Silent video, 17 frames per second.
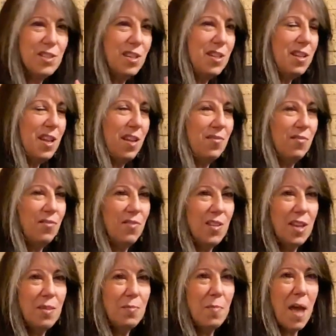and
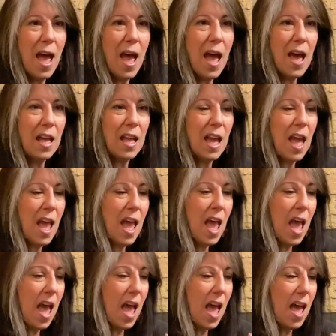feedback
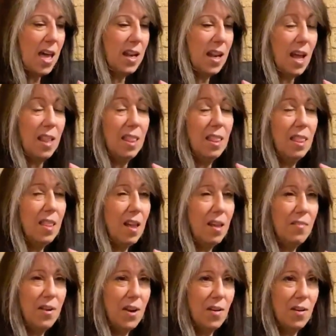and I
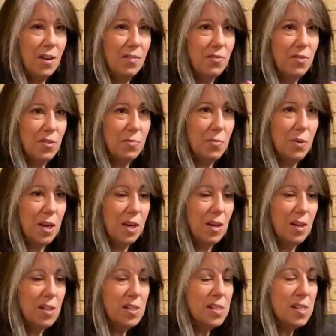love hearing from
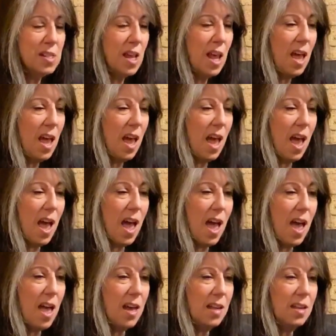readers.
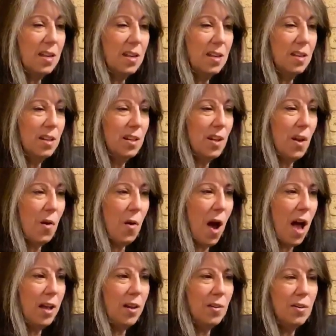And, you know,
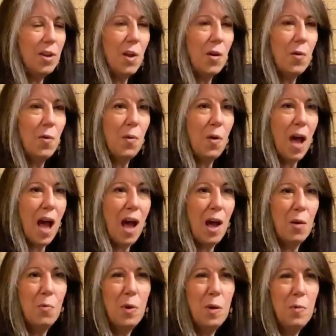I don't know how
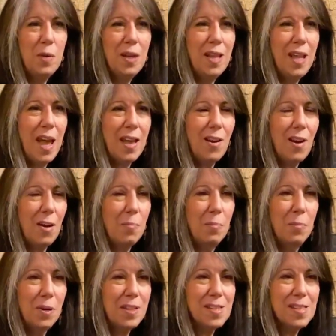we would get our
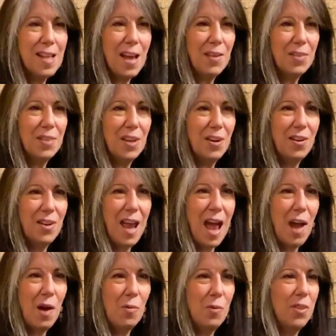books out there
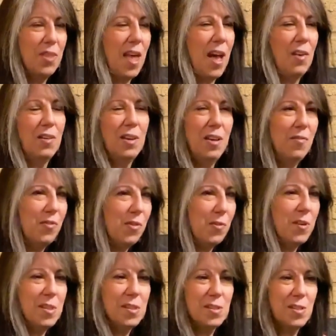now without
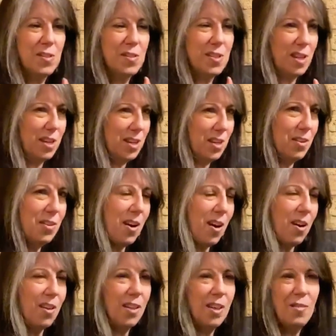influencers like you,
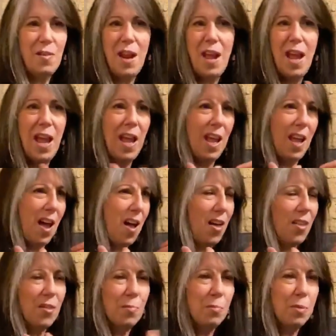Carly Rae, all
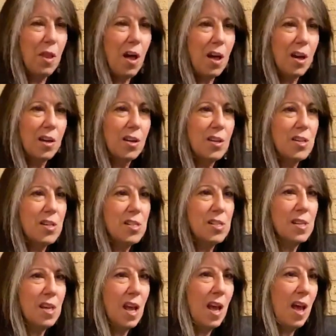the bloggers.
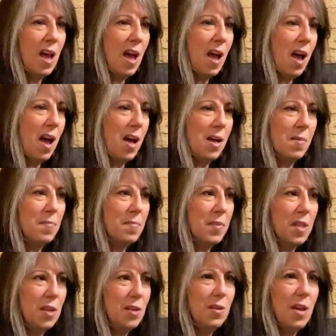Um,
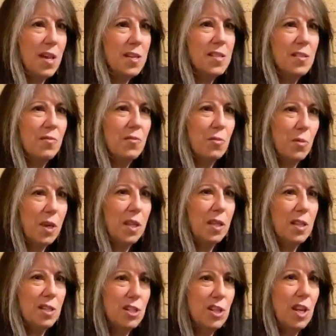you guys have
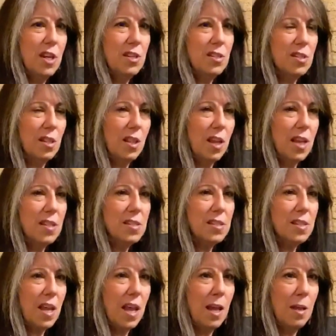really changed the
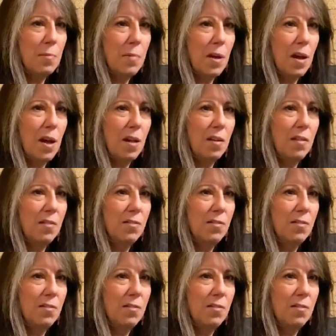landscape of